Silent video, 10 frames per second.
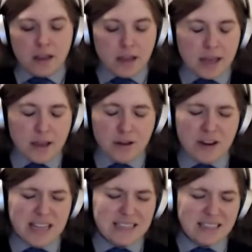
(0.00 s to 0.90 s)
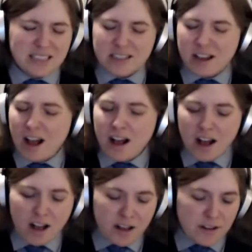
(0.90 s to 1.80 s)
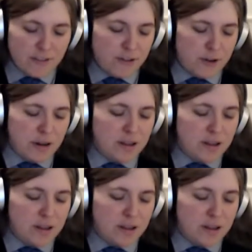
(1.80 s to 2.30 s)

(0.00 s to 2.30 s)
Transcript: here is a song for